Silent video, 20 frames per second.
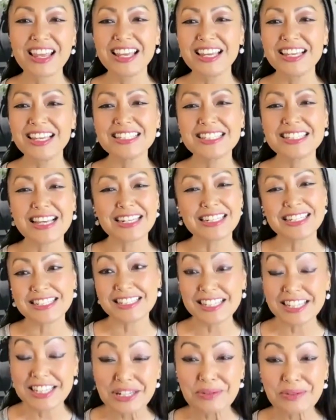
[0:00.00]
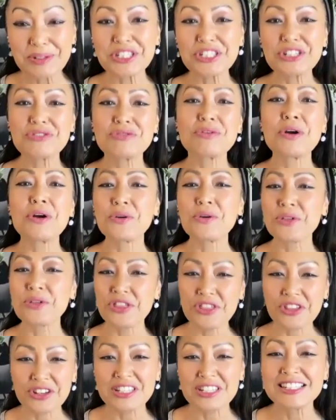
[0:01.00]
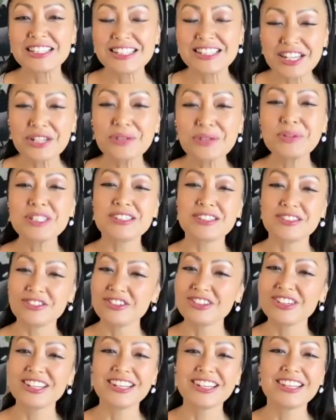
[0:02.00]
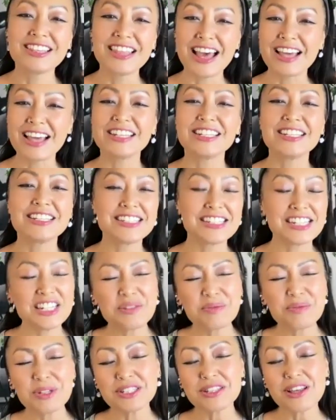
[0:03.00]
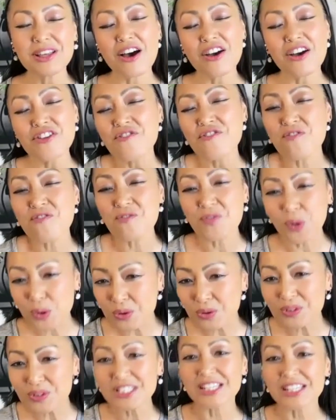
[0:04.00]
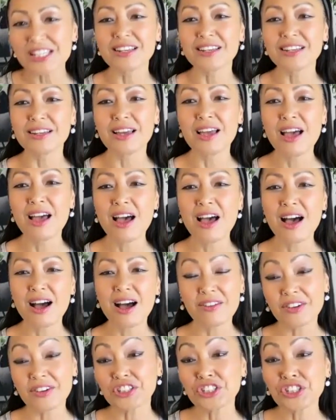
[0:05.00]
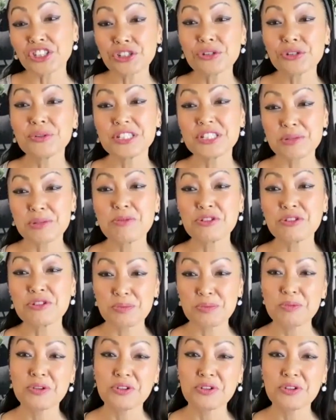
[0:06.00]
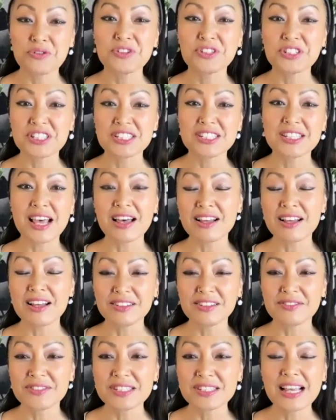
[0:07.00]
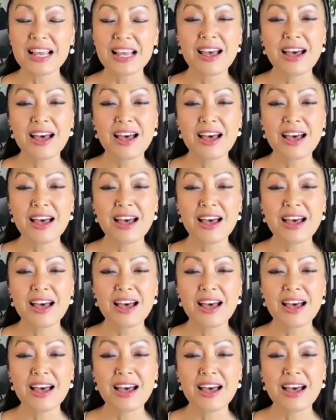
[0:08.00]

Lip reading: It's that continuous growth, the continuous learning, that continuous unfolding of our truest, most beautiful selves